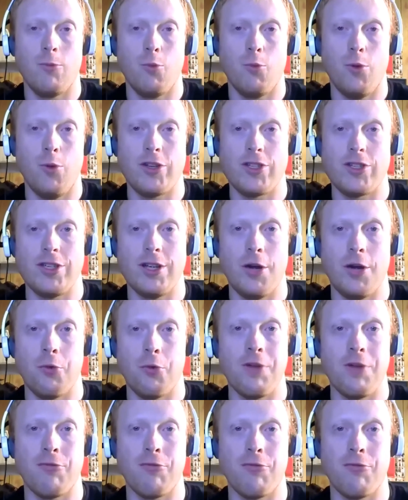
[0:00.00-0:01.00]
Which
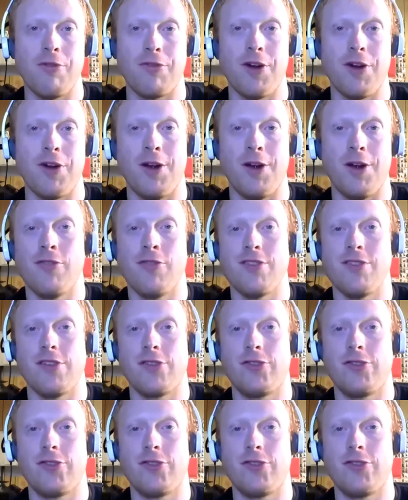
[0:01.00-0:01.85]
we've gone over this.